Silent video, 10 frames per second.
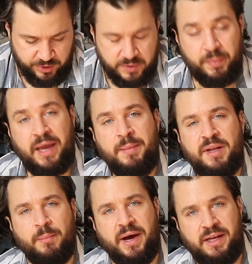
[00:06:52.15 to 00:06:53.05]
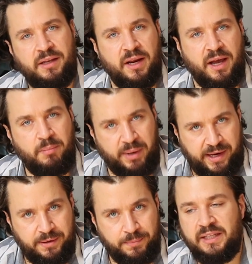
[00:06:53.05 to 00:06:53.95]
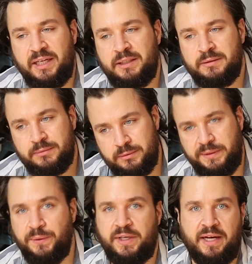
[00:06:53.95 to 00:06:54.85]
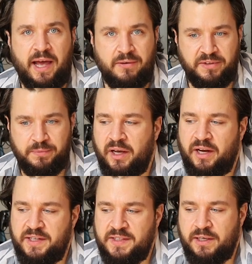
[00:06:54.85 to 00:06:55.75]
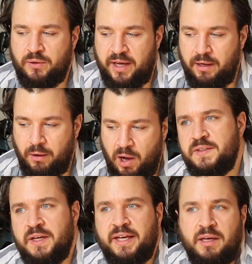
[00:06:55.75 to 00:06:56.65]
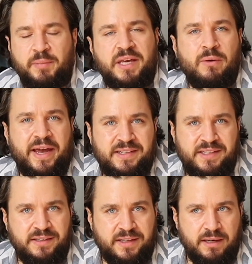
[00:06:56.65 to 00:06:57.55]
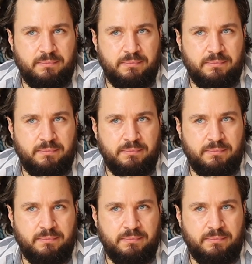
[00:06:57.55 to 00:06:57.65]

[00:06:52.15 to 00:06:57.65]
Just pay me the money that I paid and then you can have it. And I said, okay, listen, I can pay you 18K.